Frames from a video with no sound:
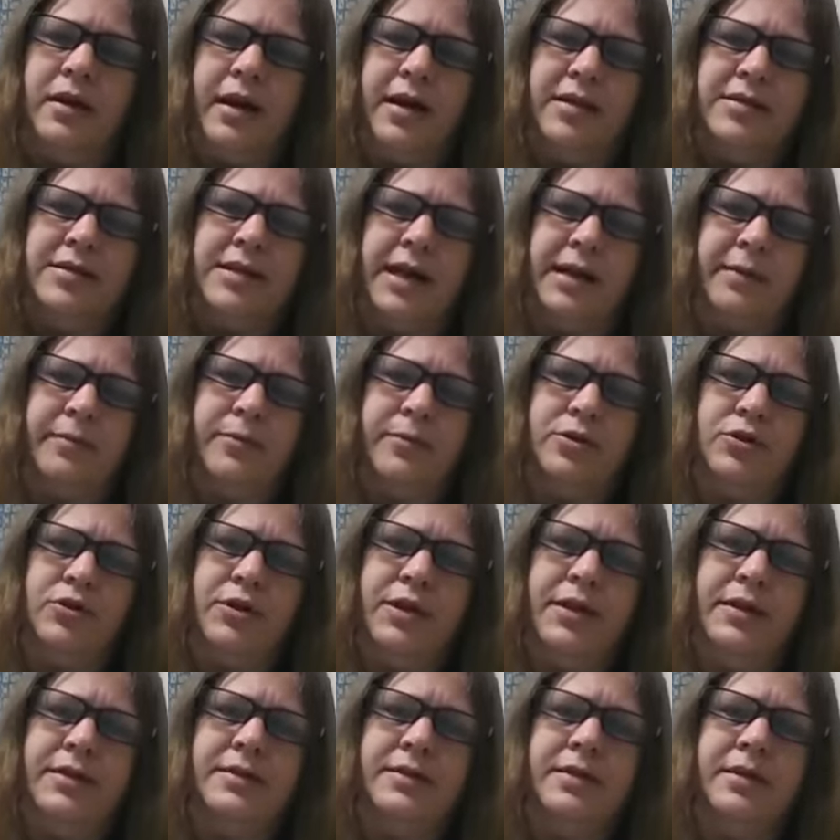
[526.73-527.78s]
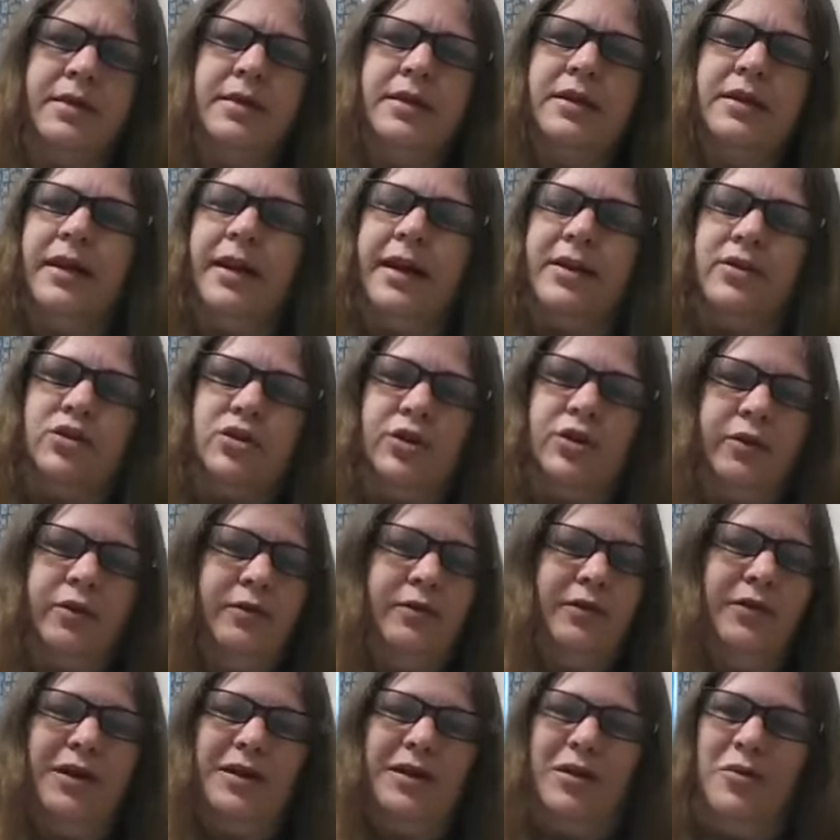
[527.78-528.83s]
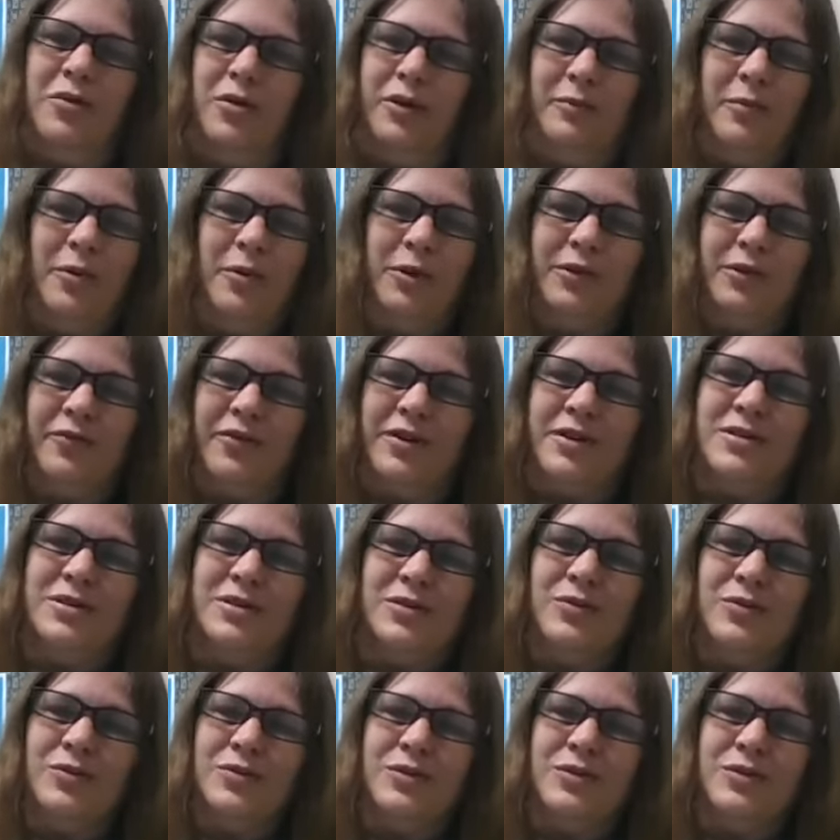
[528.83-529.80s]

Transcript: contact Patrice and she'll look at both of us too.